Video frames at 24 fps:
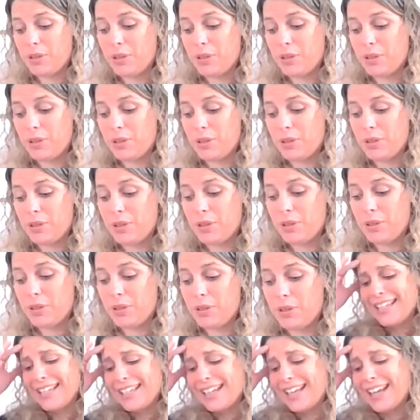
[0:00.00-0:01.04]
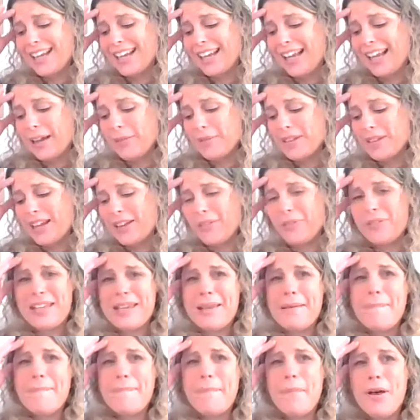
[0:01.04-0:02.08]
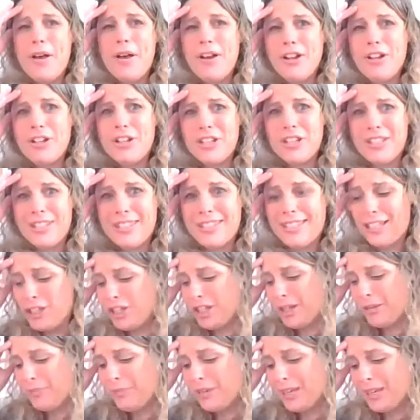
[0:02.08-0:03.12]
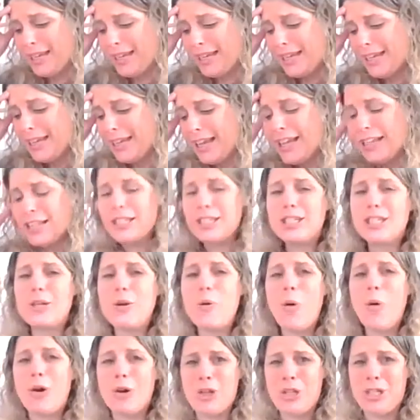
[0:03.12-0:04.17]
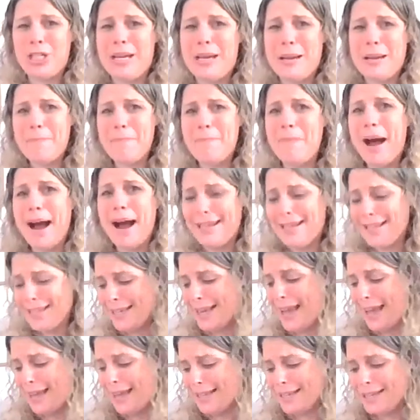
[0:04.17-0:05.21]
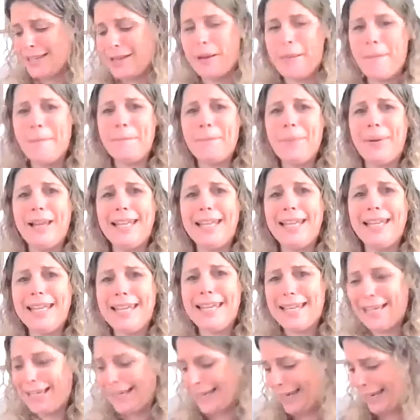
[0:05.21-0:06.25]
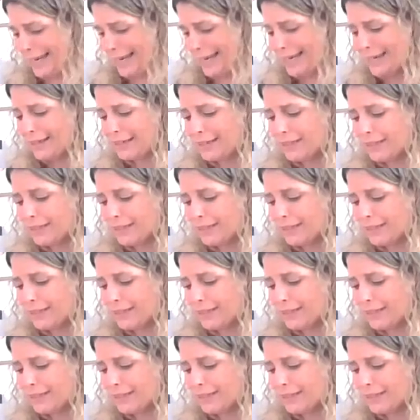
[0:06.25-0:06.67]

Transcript: he decided to climb down the emergency chimney, squashing my cake completely.